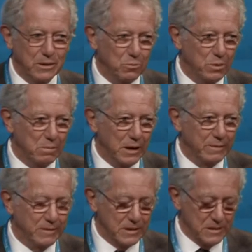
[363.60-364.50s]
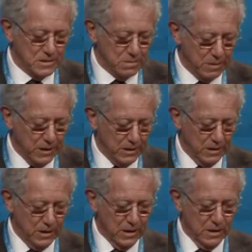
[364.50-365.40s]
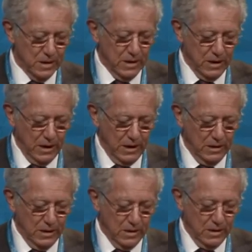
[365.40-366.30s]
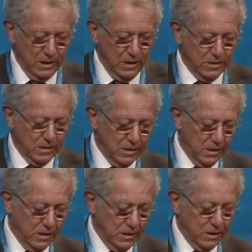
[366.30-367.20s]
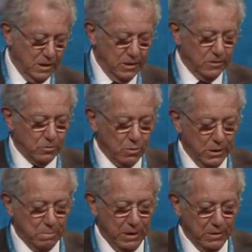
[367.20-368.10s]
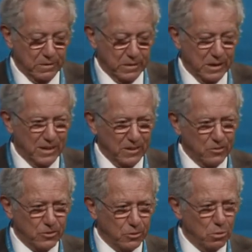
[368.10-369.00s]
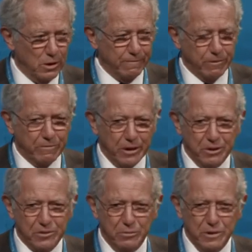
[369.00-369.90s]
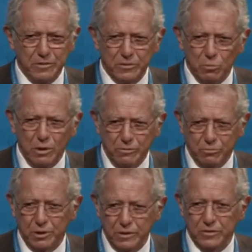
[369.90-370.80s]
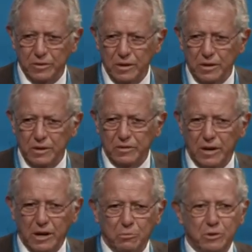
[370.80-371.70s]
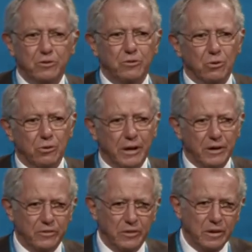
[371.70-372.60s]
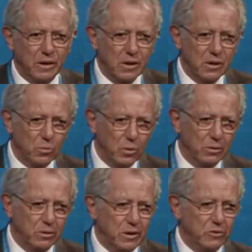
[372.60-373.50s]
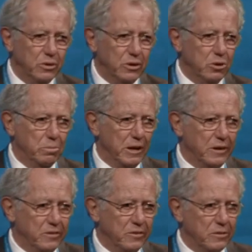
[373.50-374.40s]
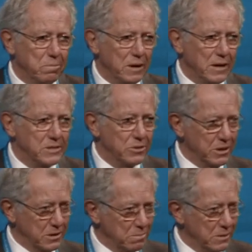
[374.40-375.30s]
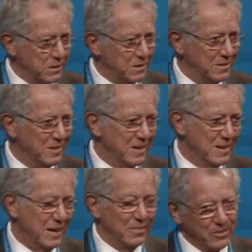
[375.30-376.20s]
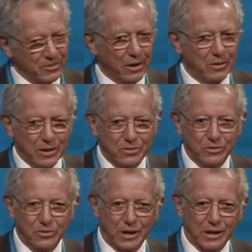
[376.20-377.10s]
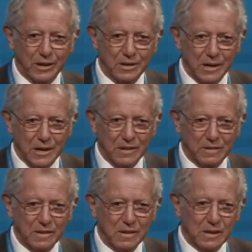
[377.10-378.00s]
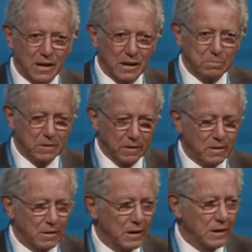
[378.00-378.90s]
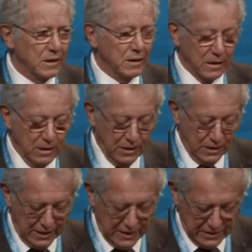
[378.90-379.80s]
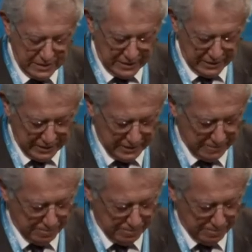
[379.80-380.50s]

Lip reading: that we might have anticipated, and it is quite apparent that it is stalling for various reasons, one of which is how do we store energy when these renewable energy supplies are intermittent and the sun doesn't shine at night, particularly in Iceland.